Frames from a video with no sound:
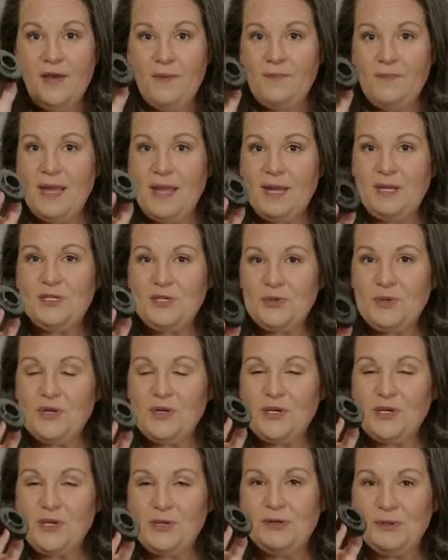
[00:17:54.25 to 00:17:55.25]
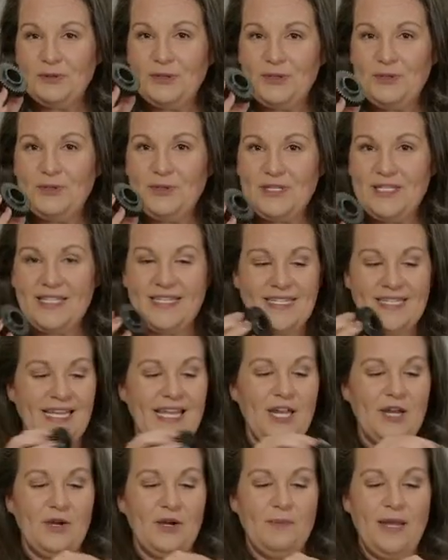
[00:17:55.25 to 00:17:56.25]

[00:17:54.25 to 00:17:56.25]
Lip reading: make sure you don't lose this gear.